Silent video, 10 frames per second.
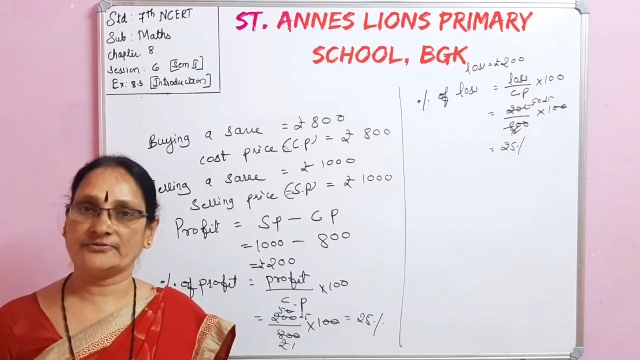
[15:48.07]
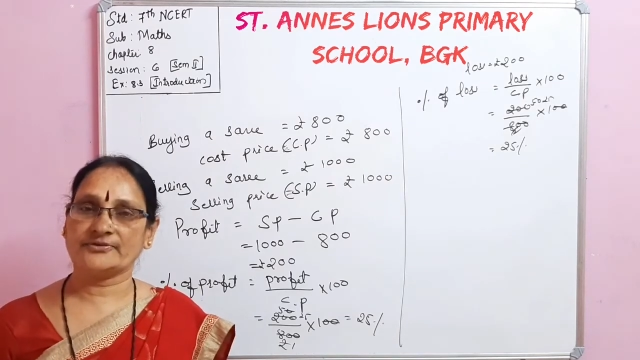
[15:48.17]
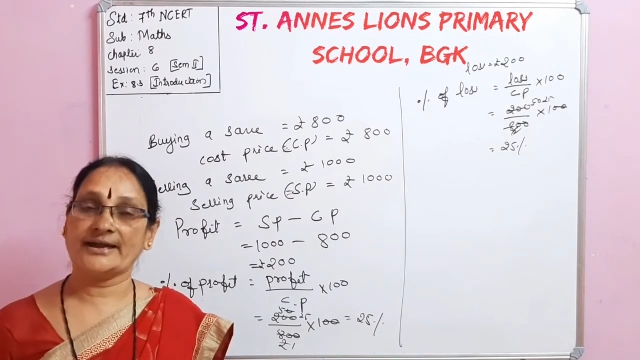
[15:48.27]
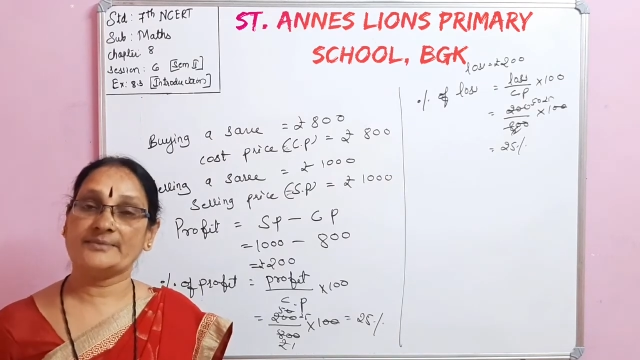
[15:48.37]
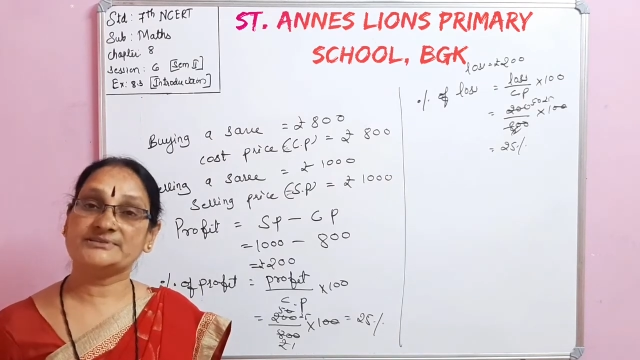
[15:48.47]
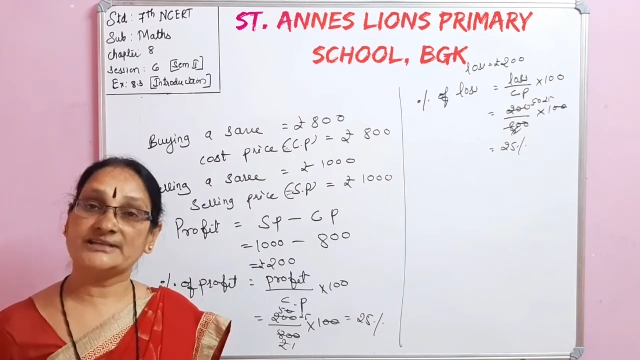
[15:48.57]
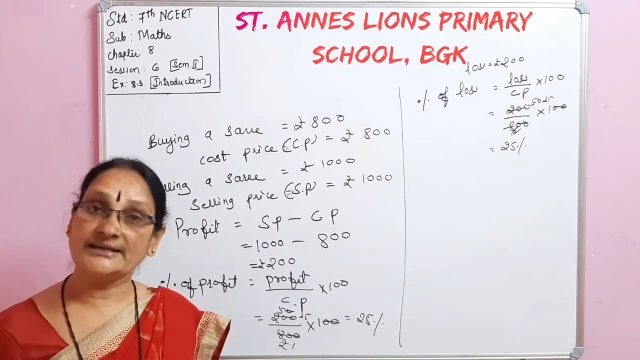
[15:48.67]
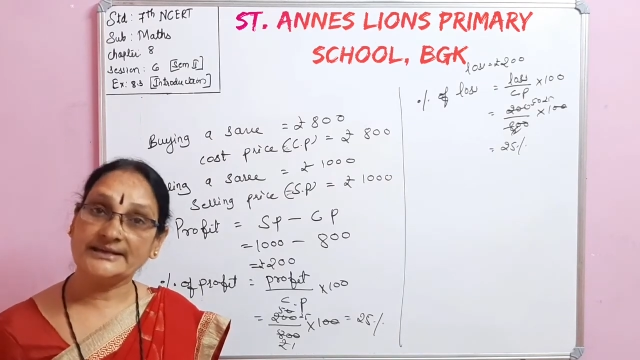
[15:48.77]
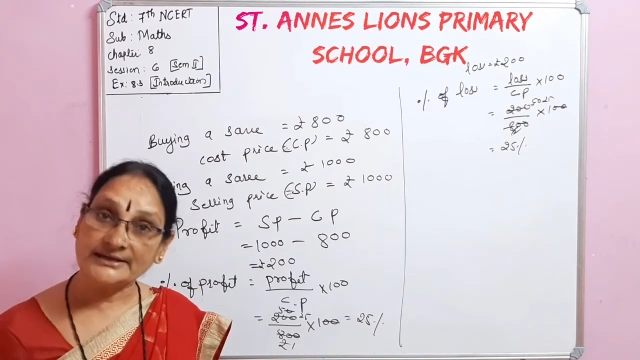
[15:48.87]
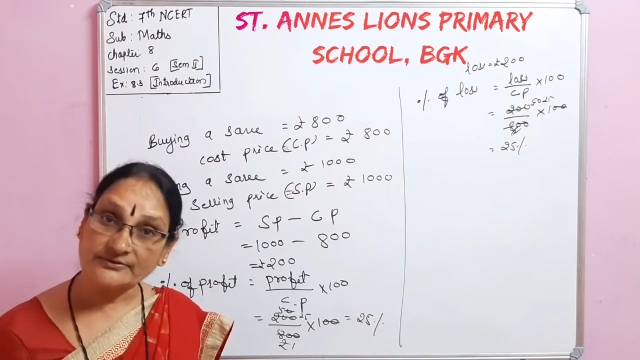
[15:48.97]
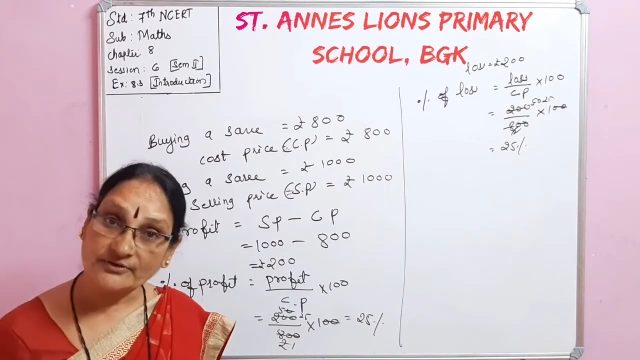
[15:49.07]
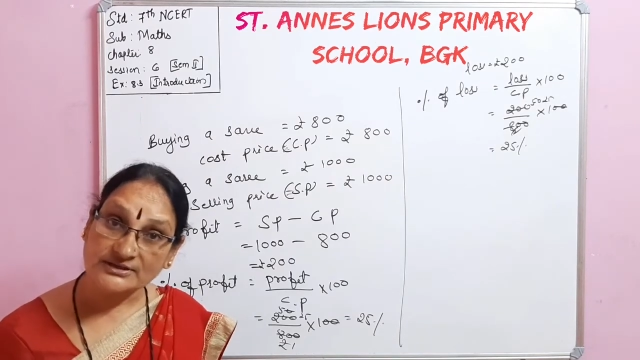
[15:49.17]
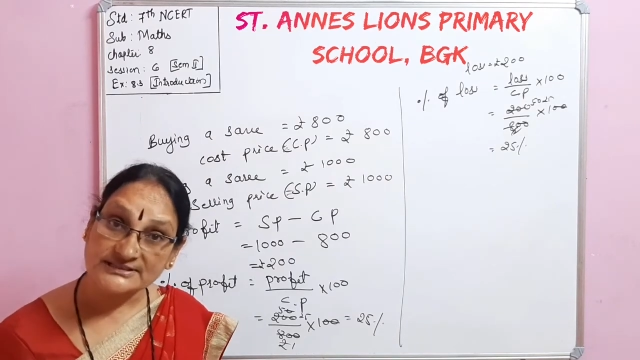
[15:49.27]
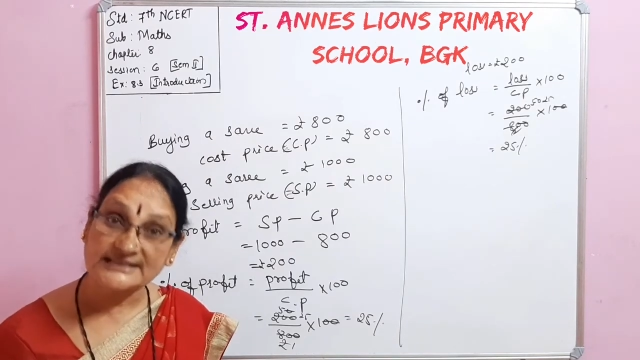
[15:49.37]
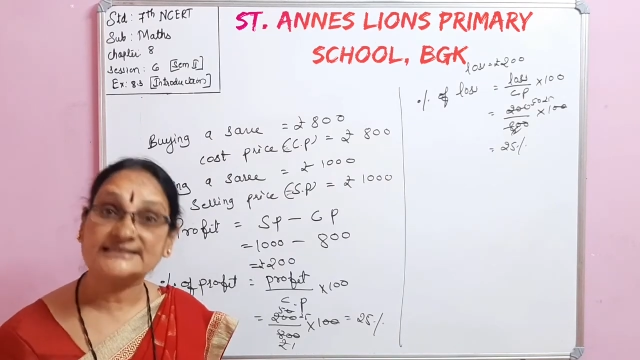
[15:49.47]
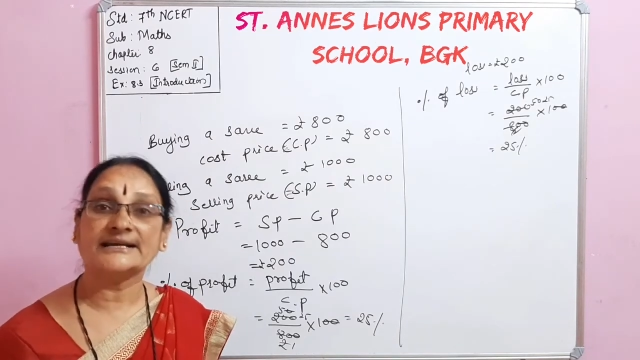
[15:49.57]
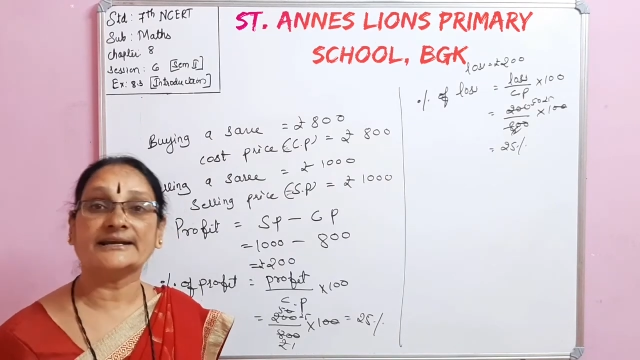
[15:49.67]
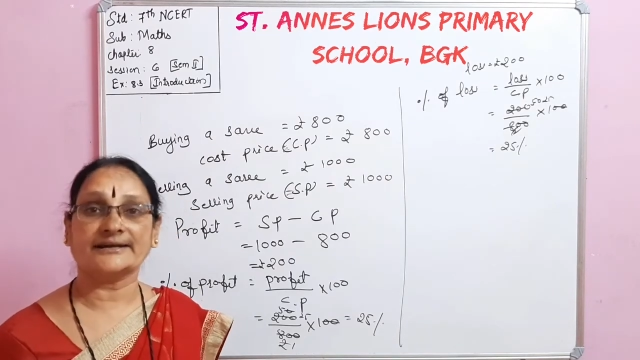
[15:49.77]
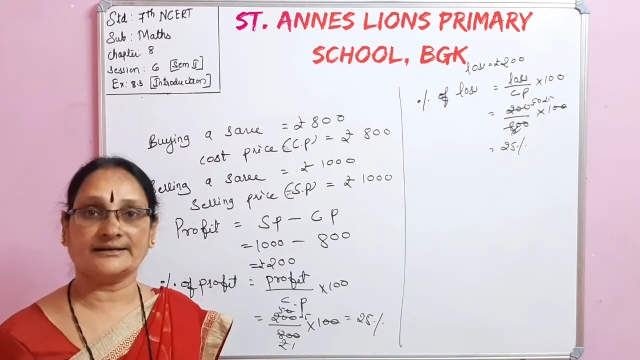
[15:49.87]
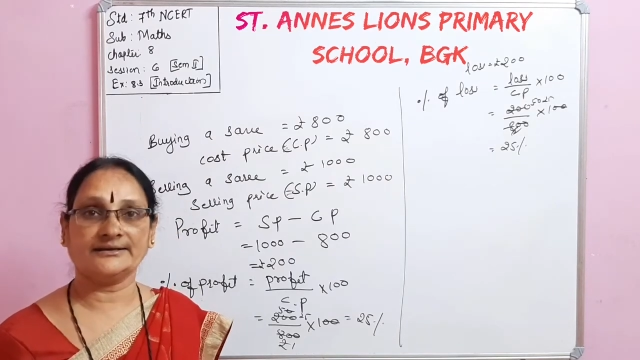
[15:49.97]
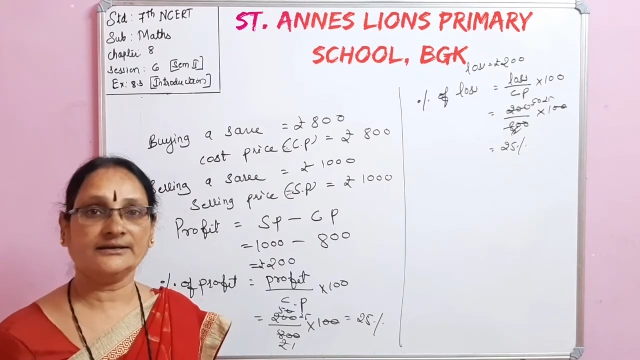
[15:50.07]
If I am selling it for 600,